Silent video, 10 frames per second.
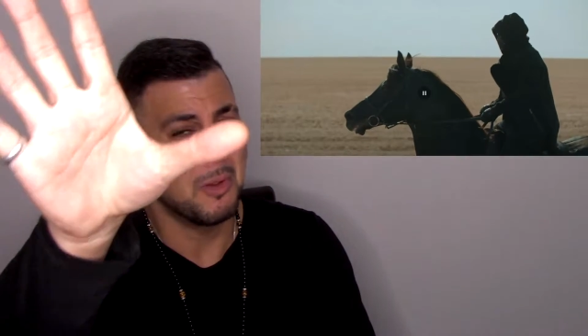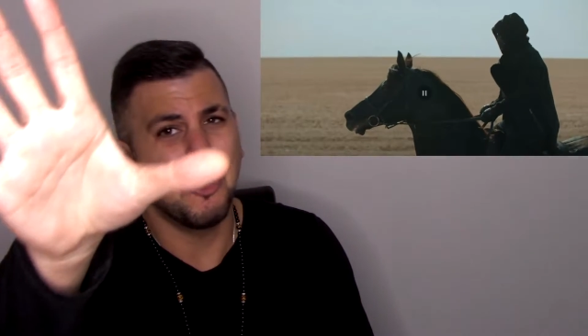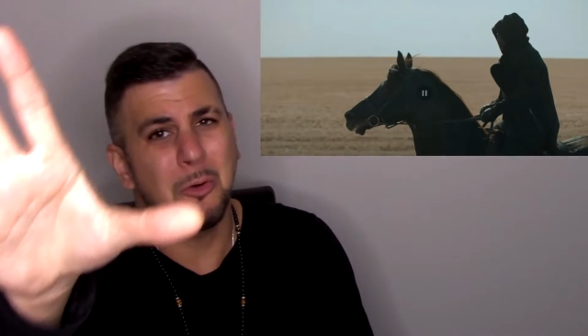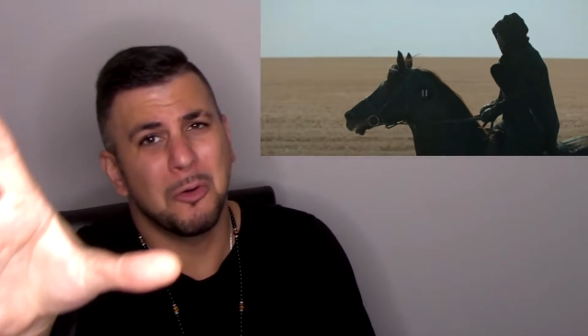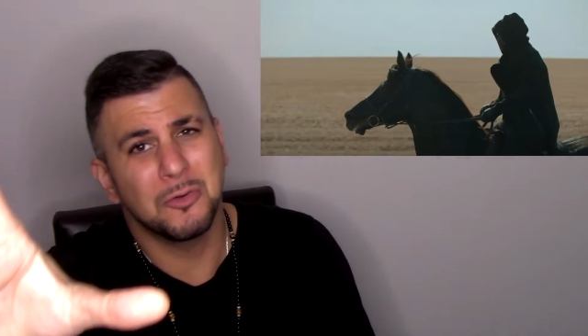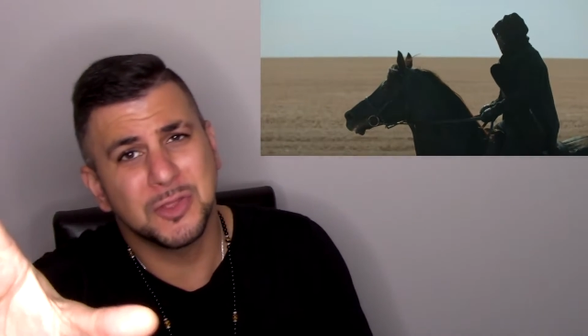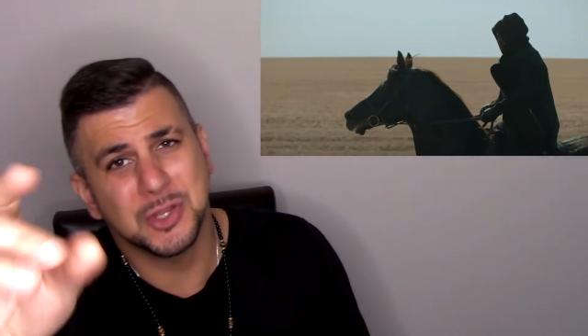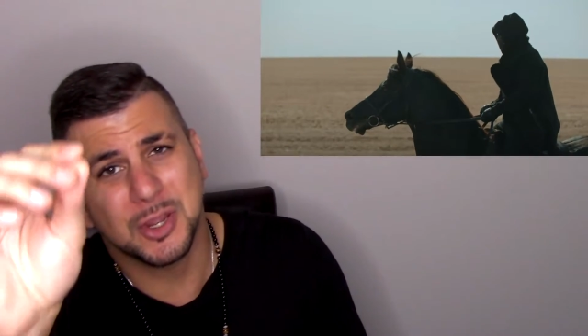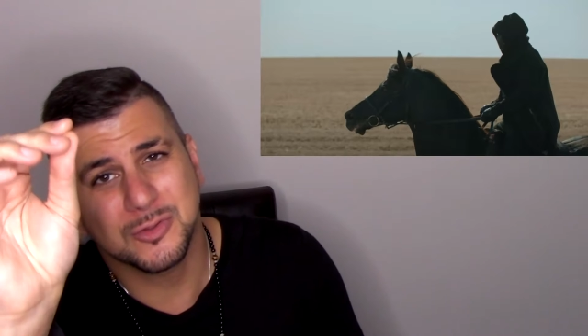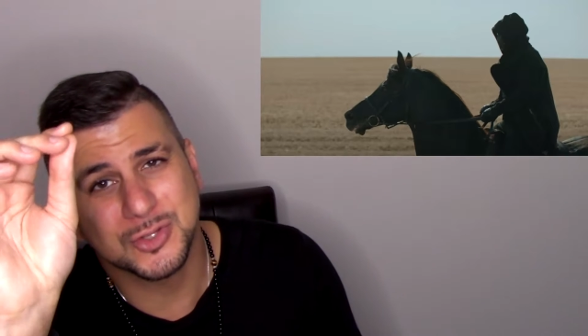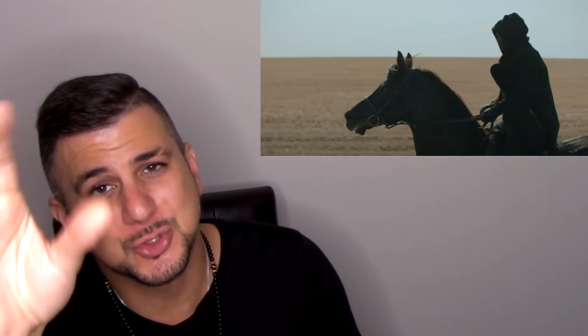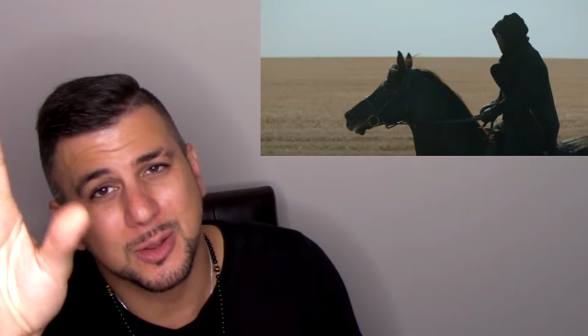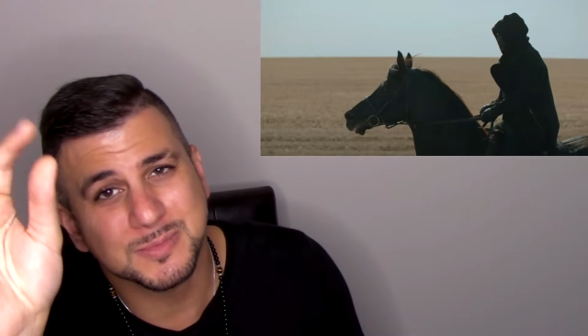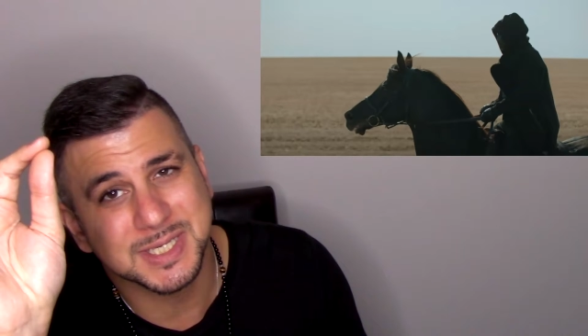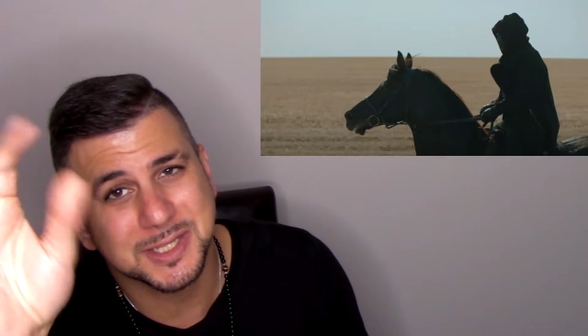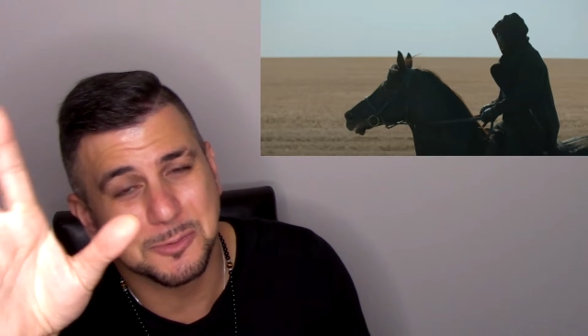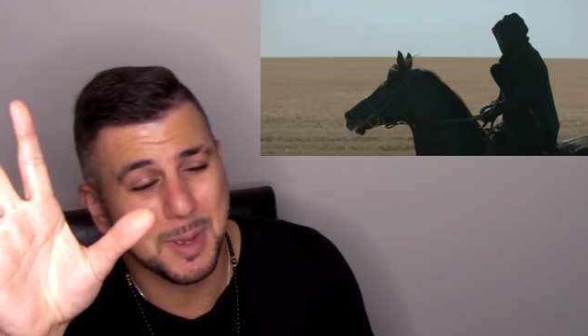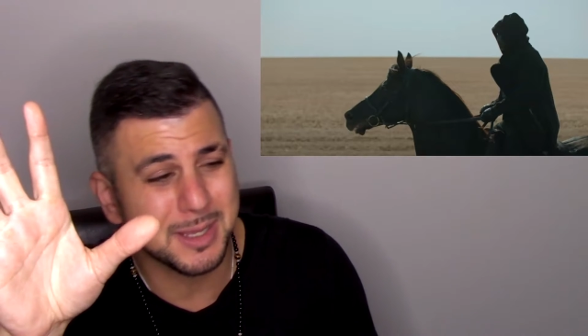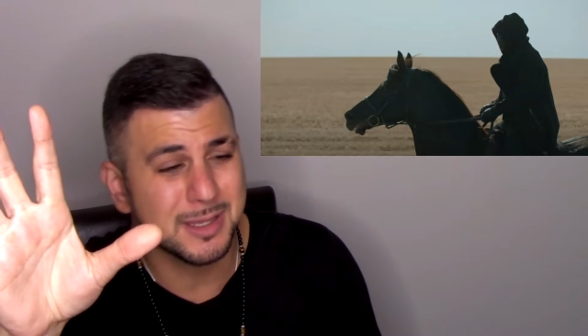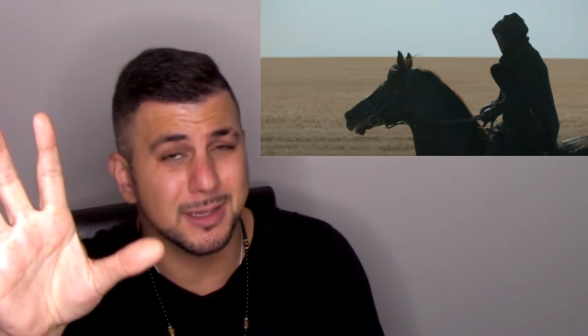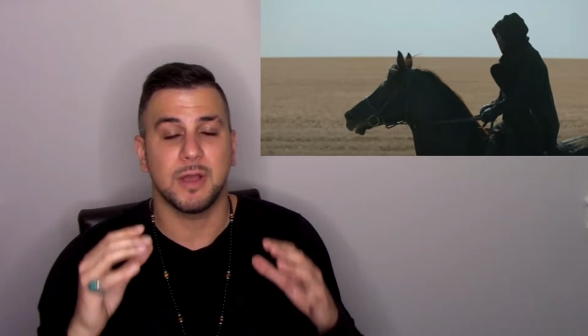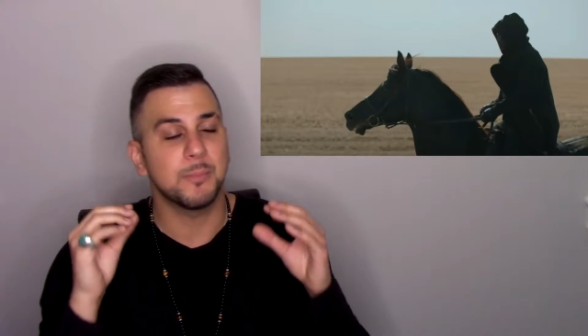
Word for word: Oh, then you hear the drums, the darbuka.